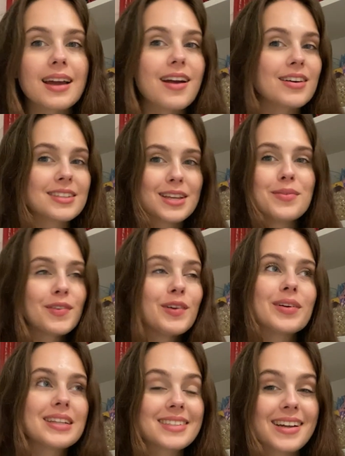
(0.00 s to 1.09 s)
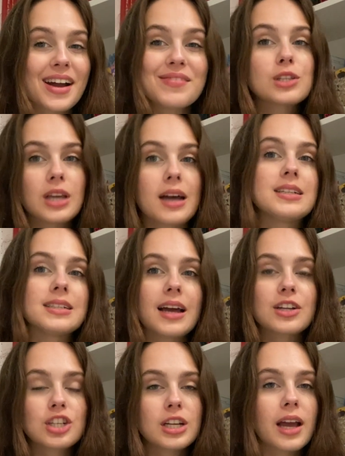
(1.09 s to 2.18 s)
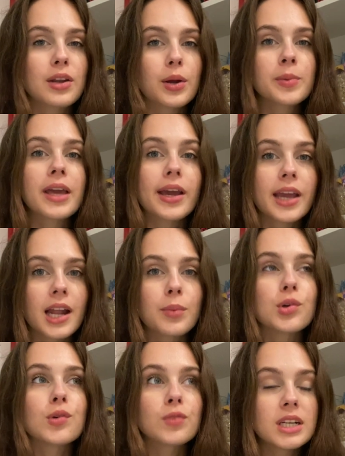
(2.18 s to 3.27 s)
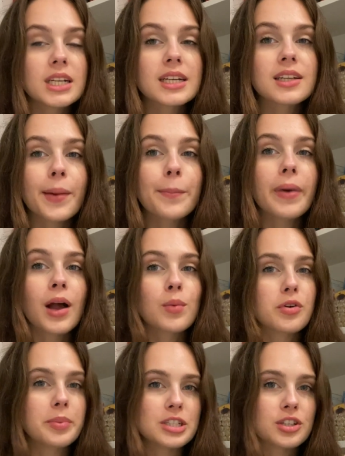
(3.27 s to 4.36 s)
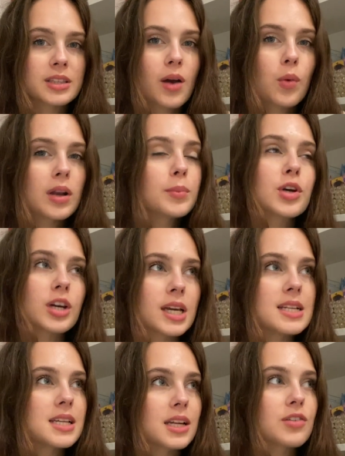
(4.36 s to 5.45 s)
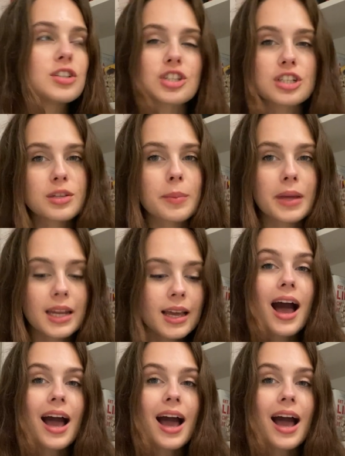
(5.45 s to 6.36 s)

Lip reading: I asked him if he wanted to come. So yeah, I didn't actually end up getting any more reading done, but I will be doing that while I'm cooking dinner in just a minute.